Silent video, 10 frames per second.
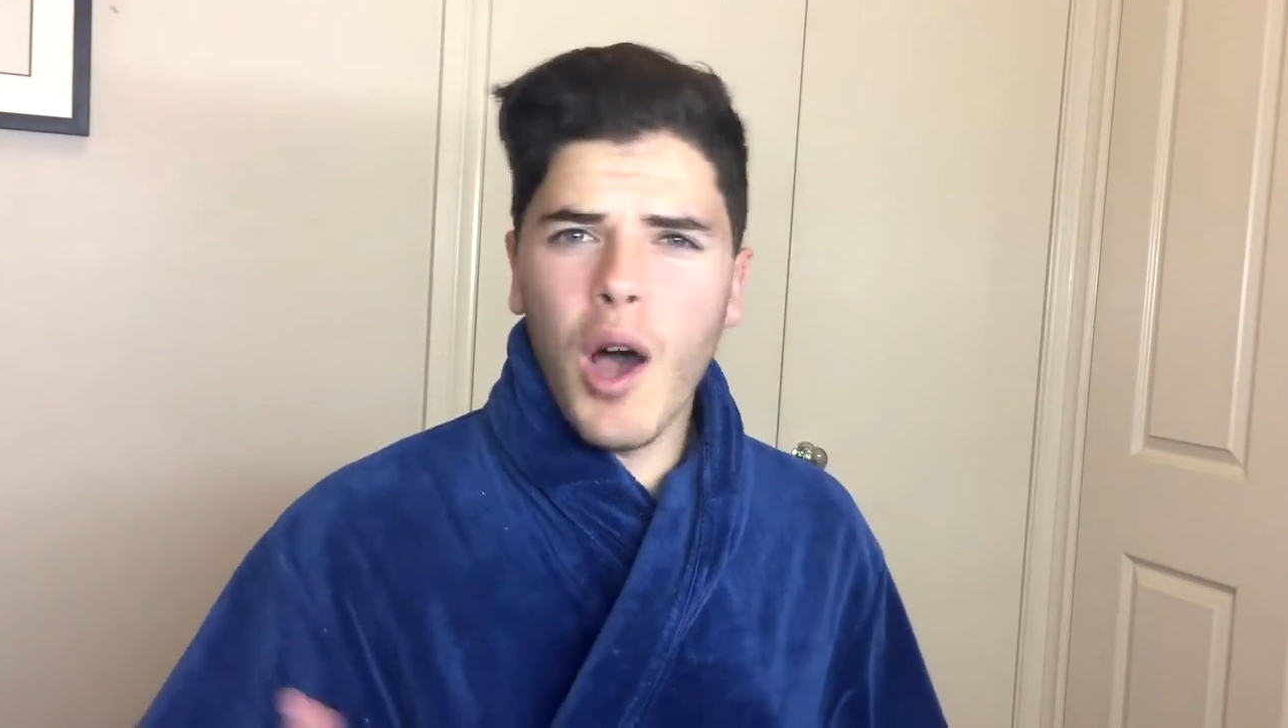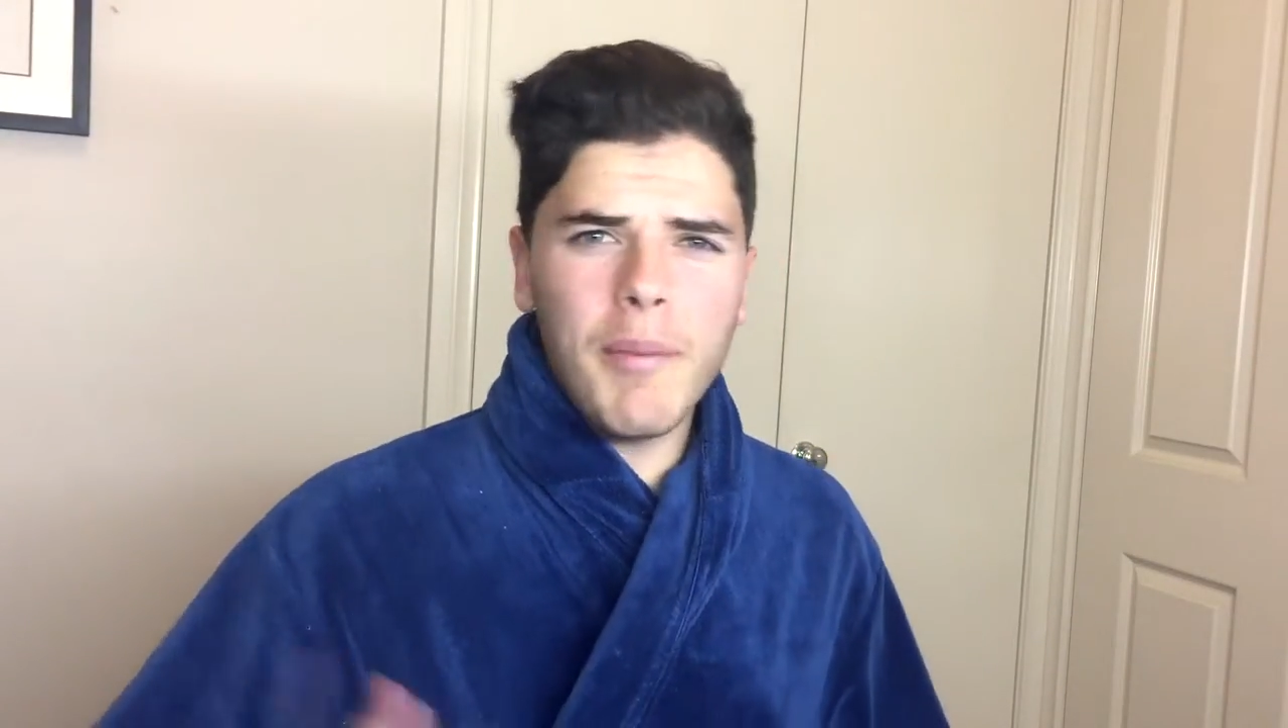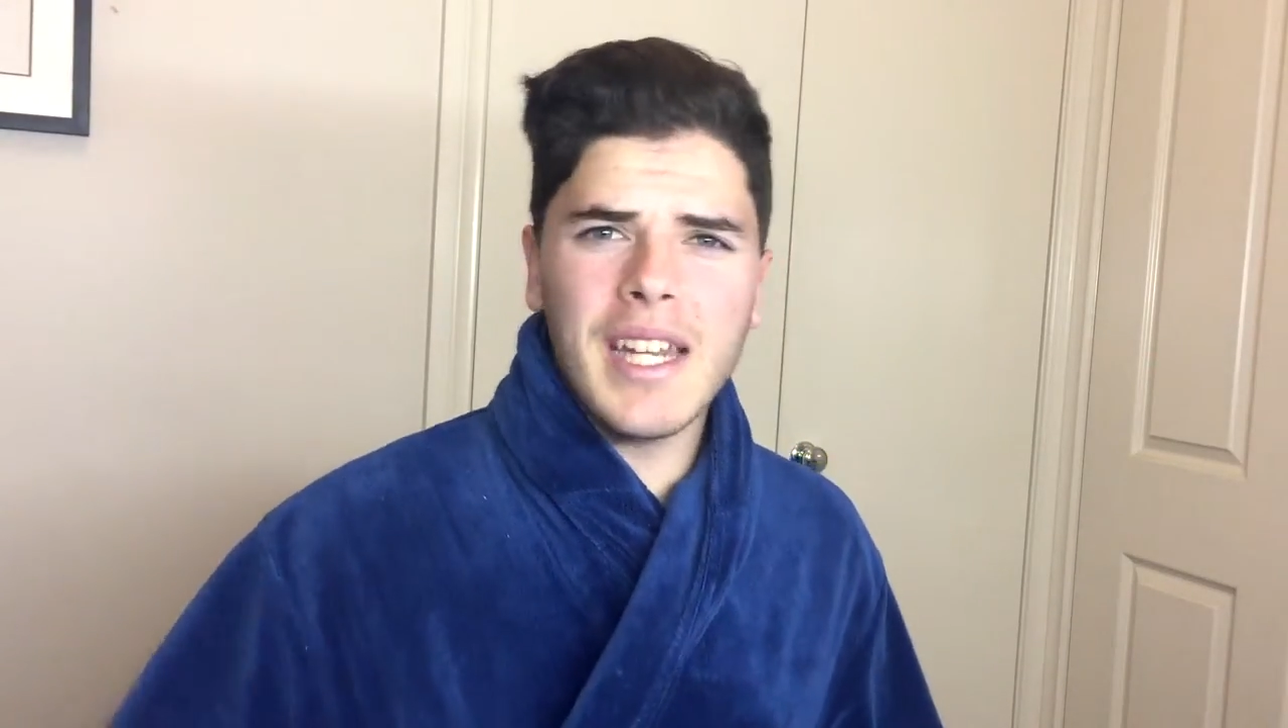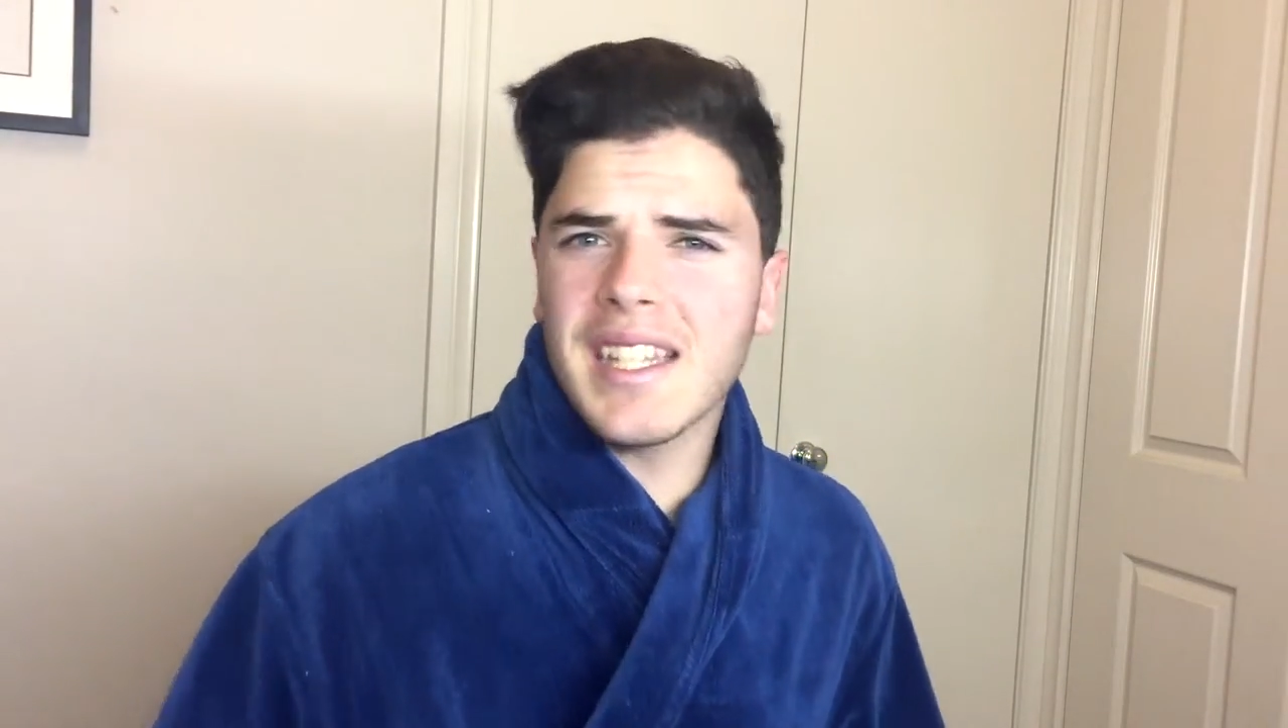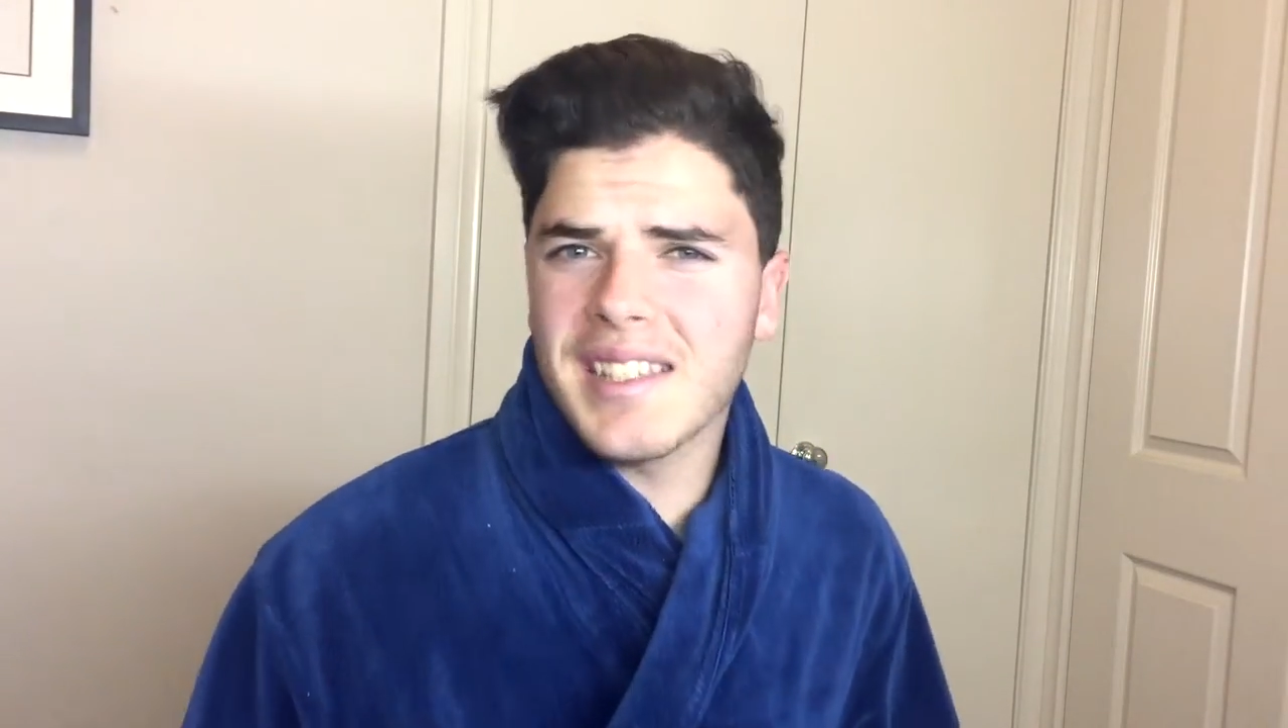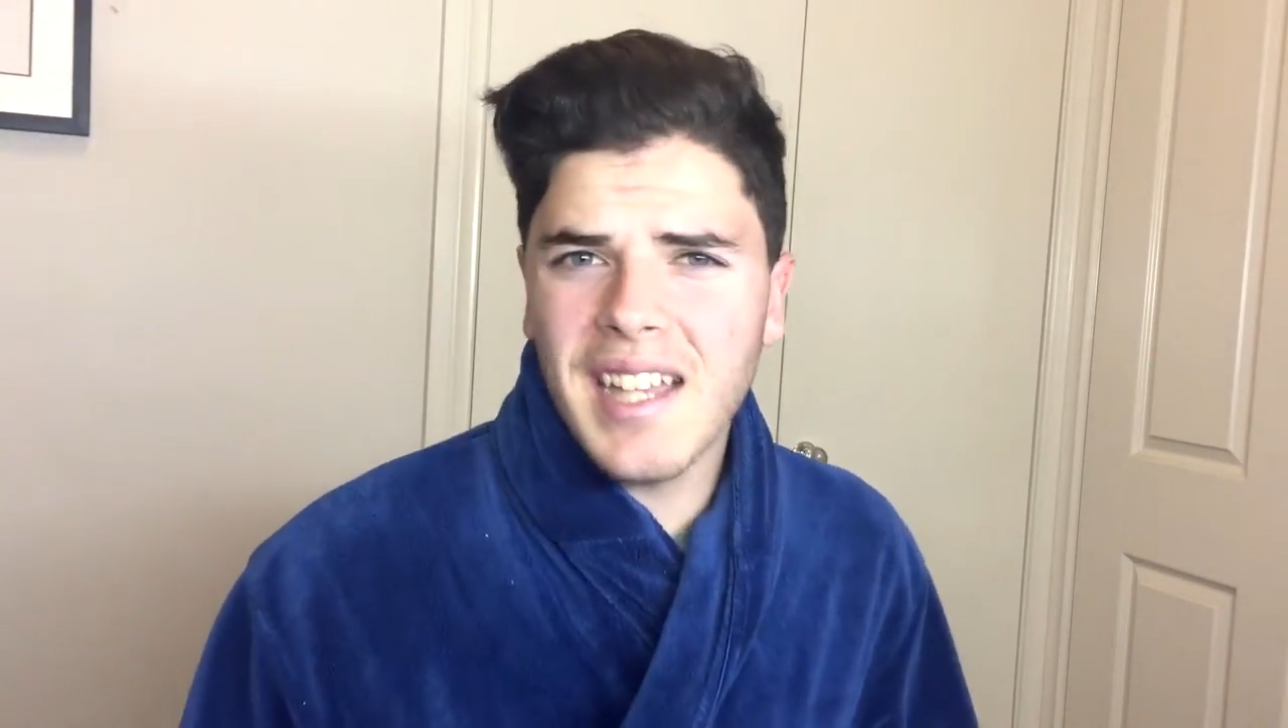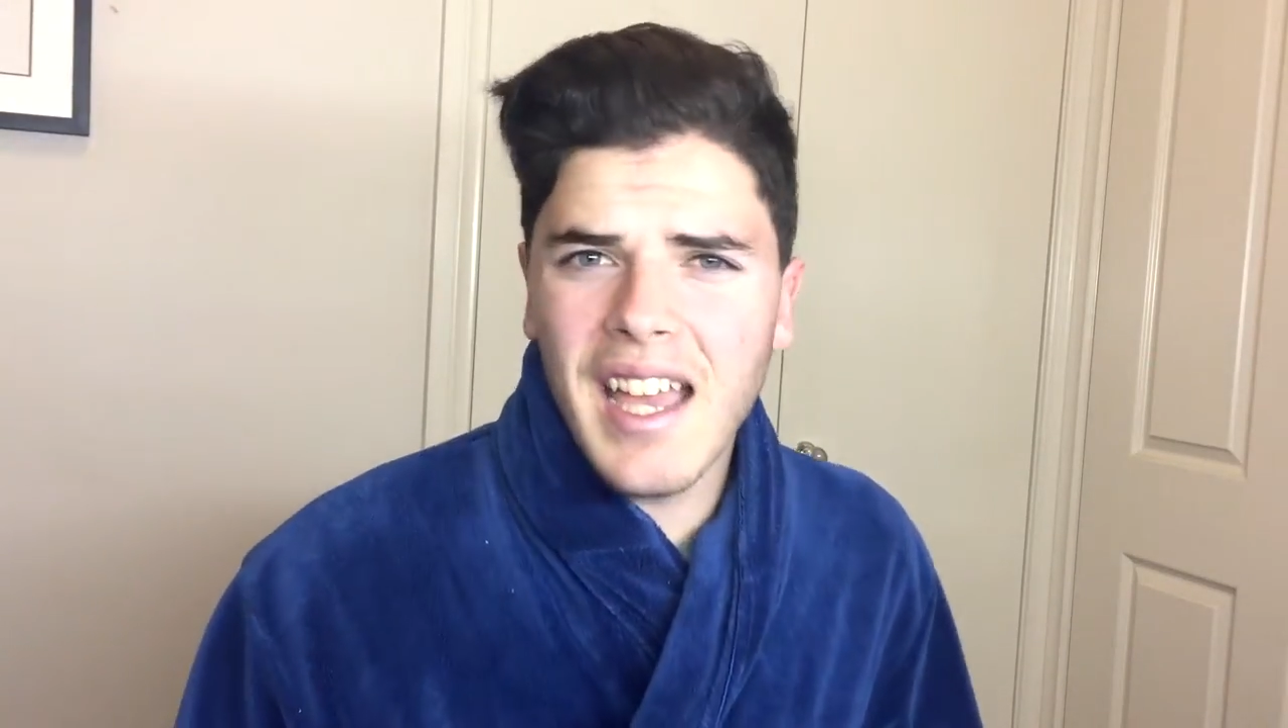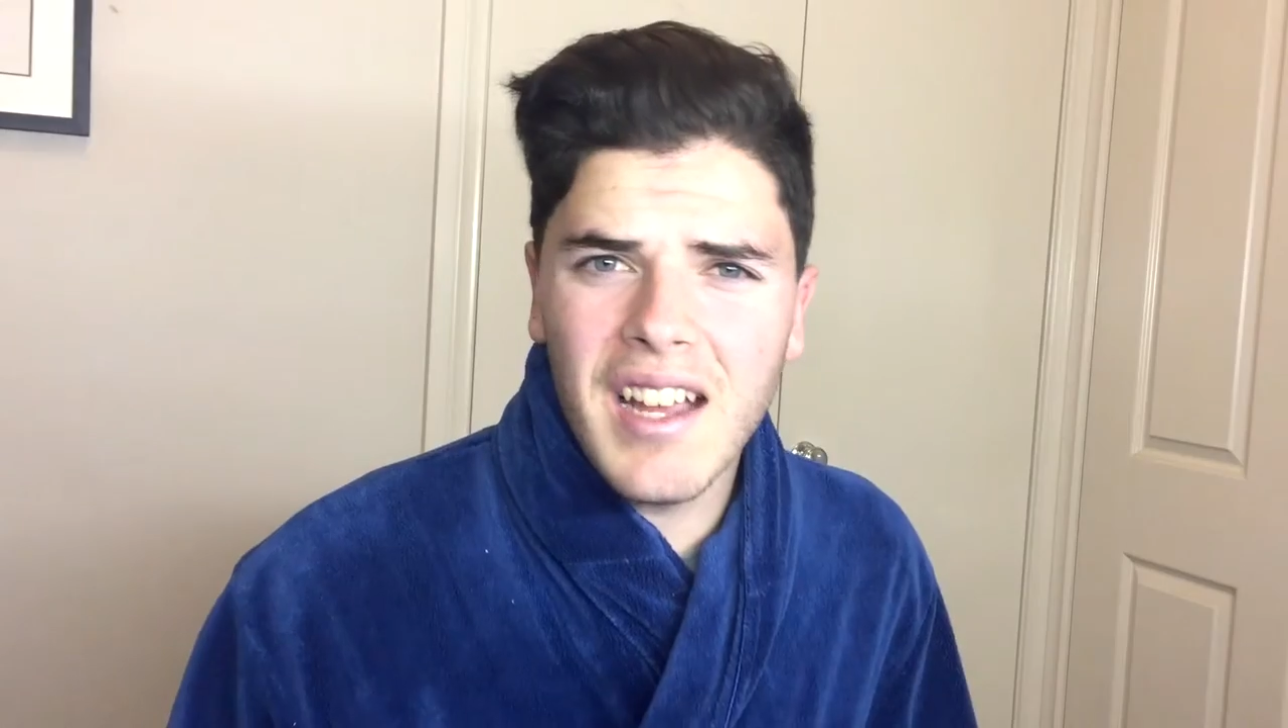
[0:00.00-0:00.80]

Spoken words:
pop in and say